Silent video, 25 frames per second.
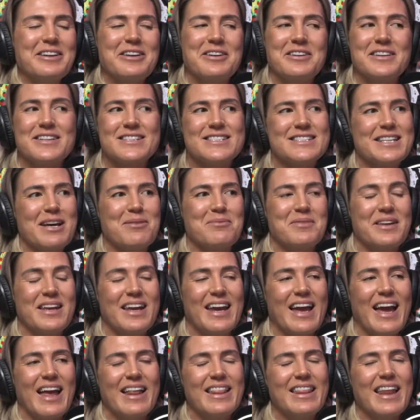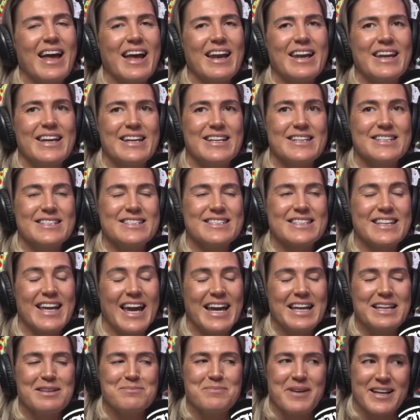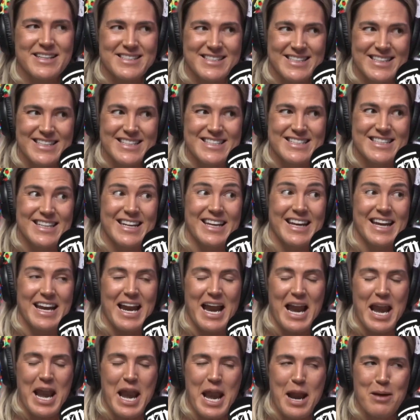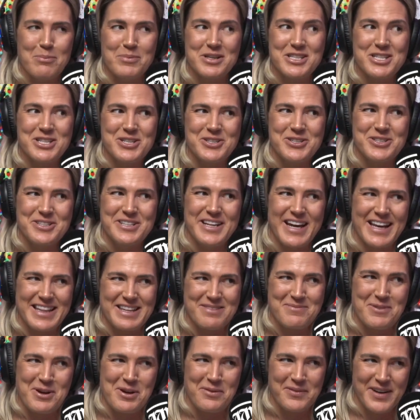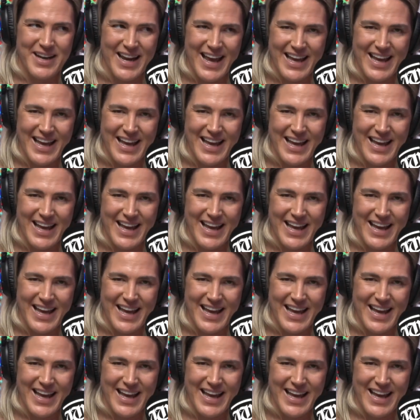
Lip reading: notice something, and that is Caitlin Bassett is sitting at number 2 at the moment,